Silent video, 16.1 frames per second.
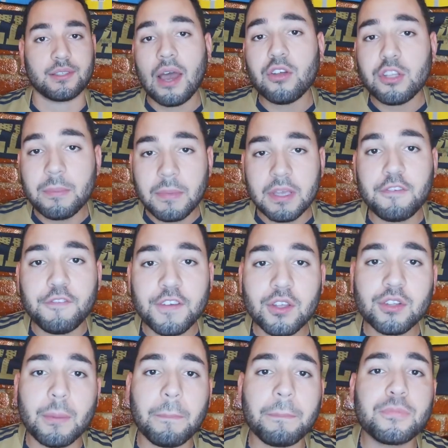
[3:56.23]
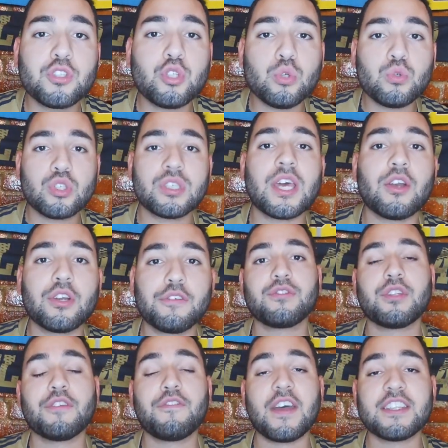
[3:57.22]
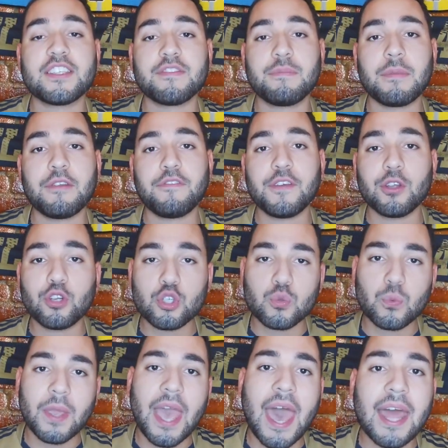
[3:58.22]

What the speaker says: Now in the midfield, the two center defensive midfielders, we